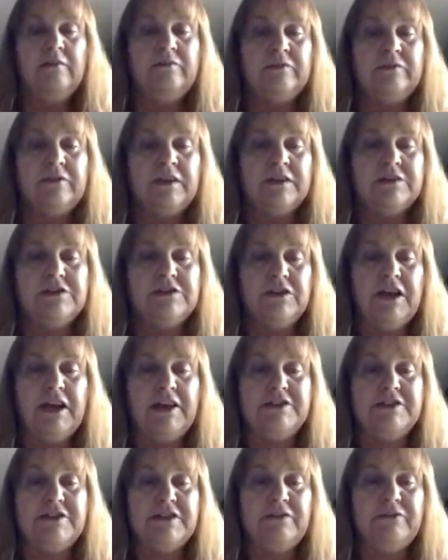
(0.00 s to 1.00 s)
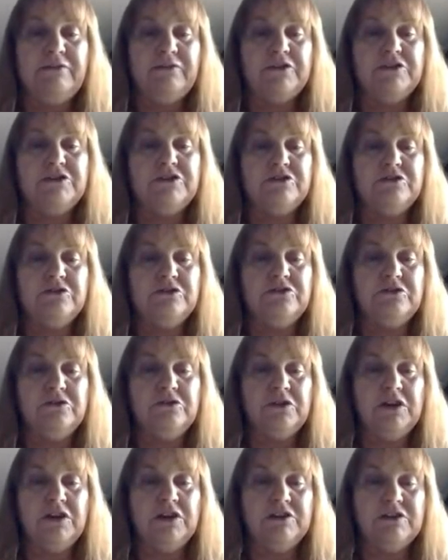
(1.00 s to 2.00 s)
So that's our first
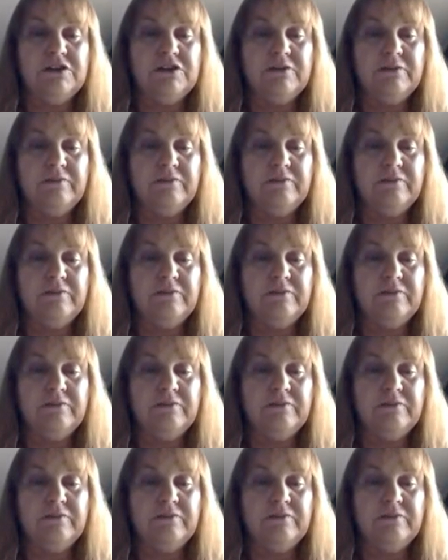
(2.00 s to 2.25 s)
nutrient.